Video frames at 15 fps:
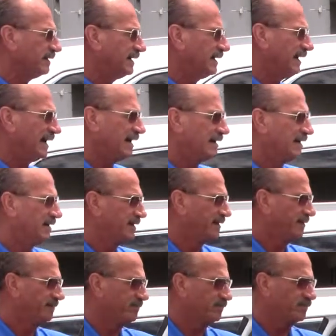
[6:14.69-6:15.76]

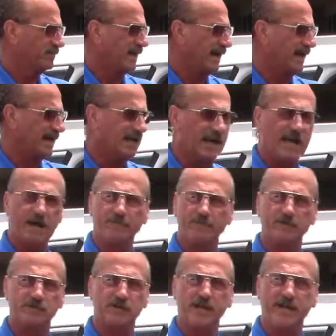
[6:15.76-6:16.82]
I love
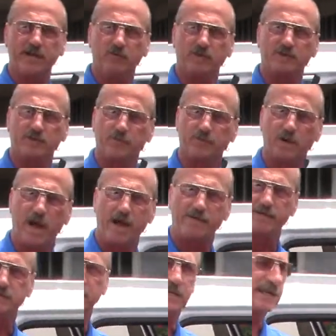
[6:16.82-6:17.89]
this here with the
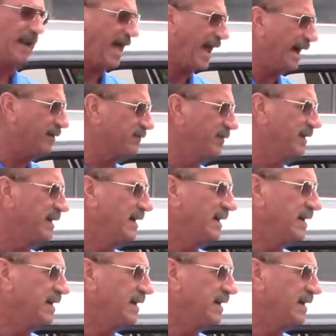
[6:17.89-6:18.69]
privacy glass.